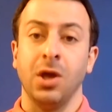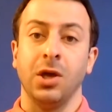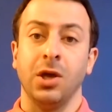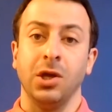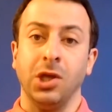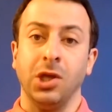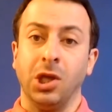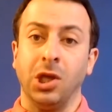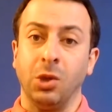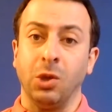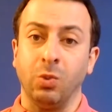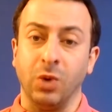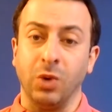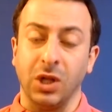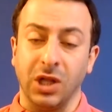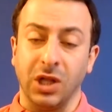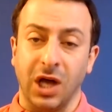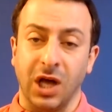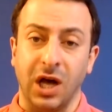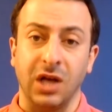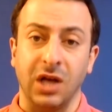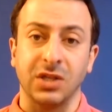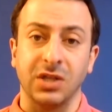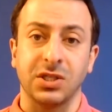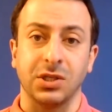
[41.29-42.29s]
You will
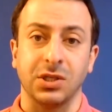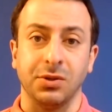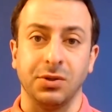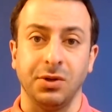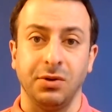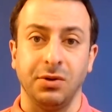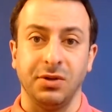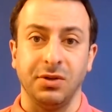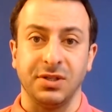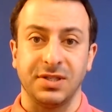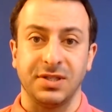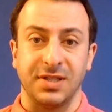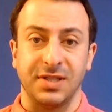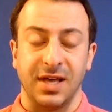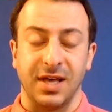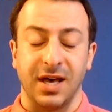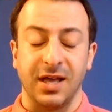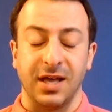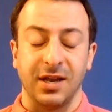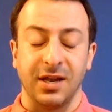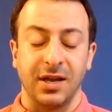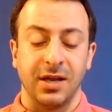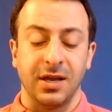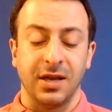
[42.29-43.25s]
also notice that